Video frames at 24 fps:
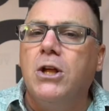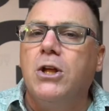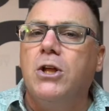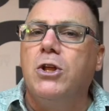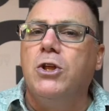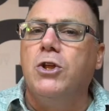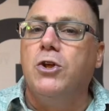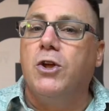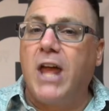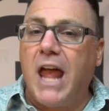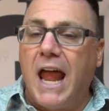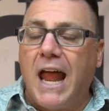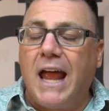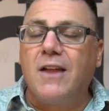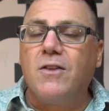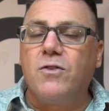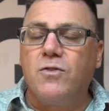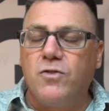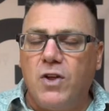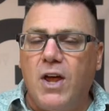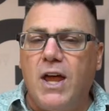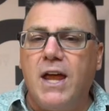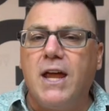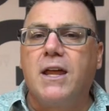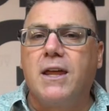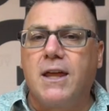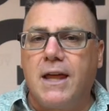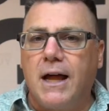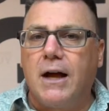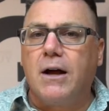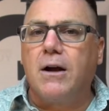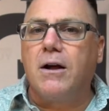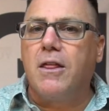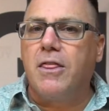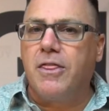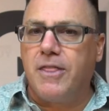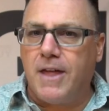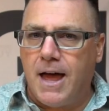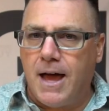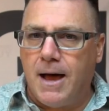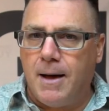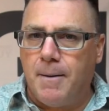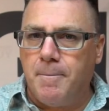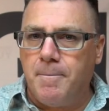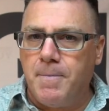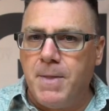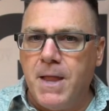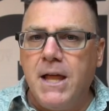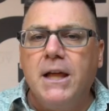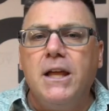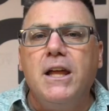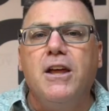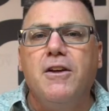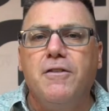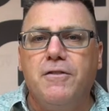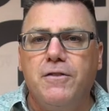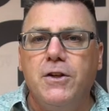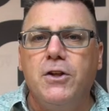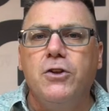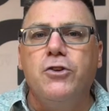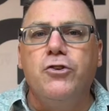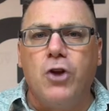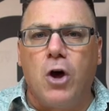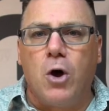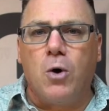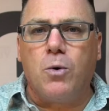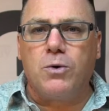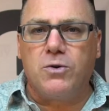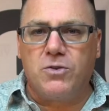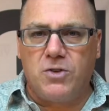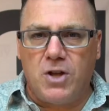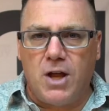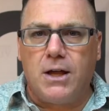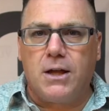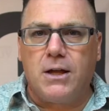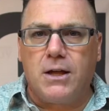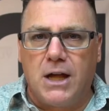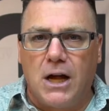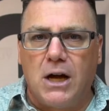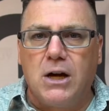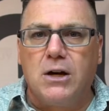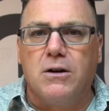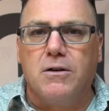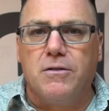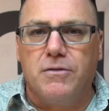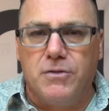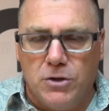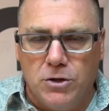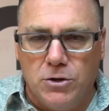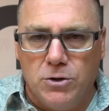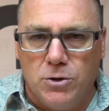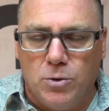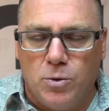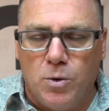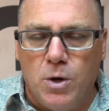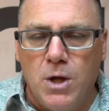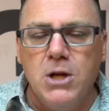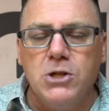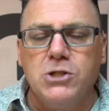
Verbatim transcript: You can't take care of them if you don't take care of you.